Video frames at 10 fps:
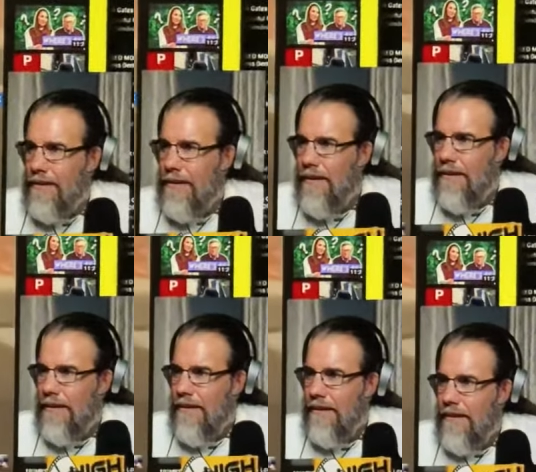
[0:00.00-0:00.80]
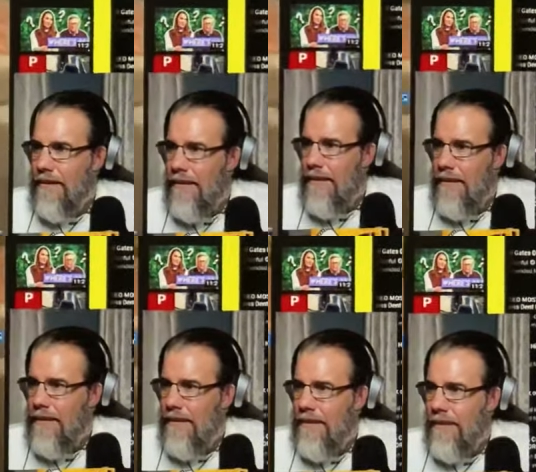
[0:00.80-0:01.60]
finished off, and it must
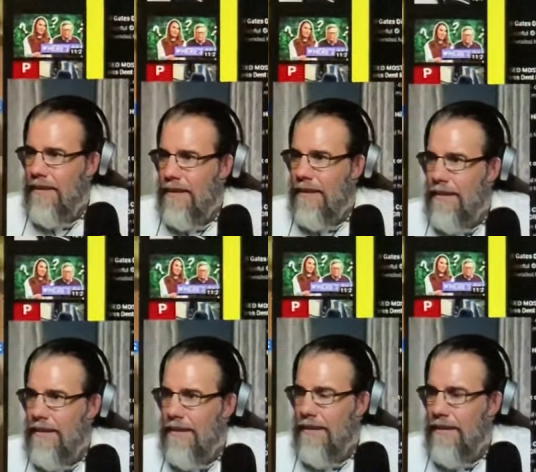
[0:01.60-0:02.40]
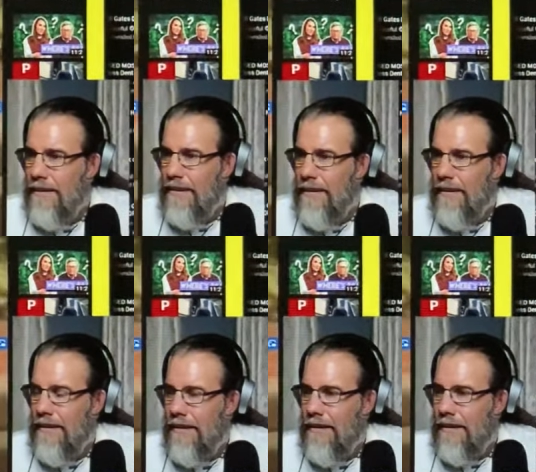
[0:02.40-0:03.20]
have pushed on this emblem
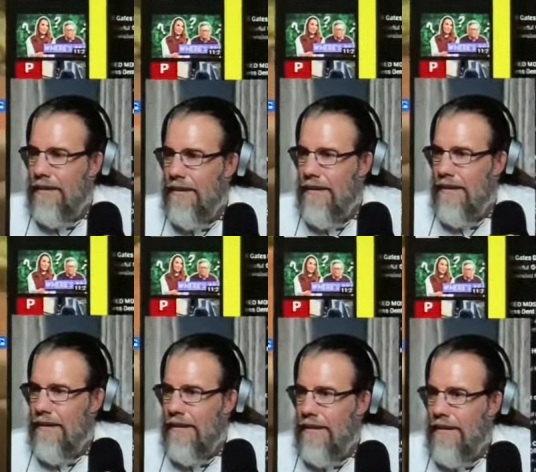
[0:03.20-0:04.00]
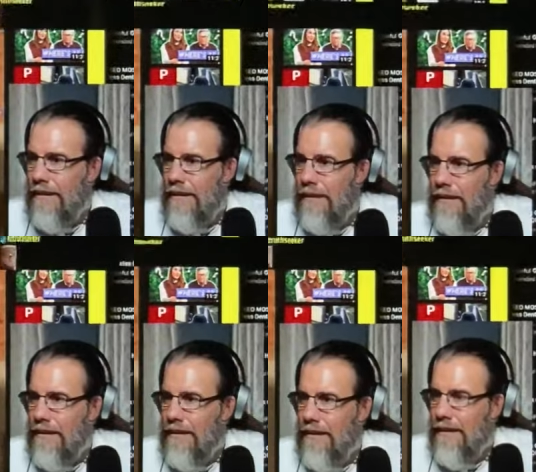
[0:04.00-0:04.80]
itself. Now that I look at the emblem
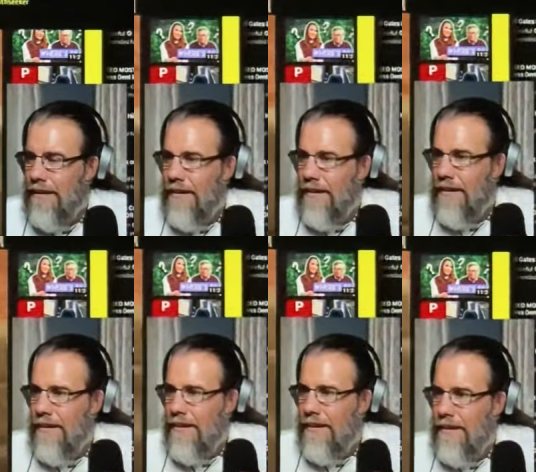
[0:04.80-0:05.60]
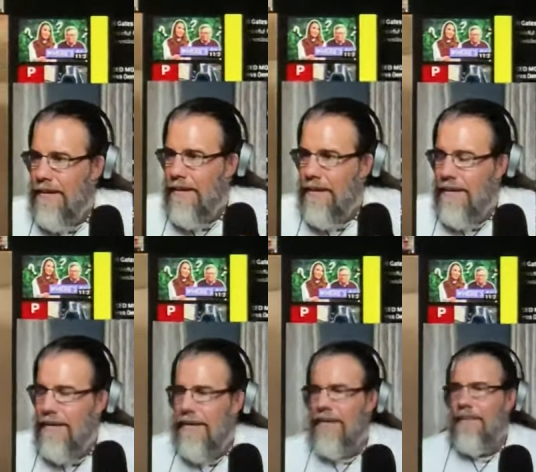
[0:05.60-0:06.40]
really closely, it looks like it might have even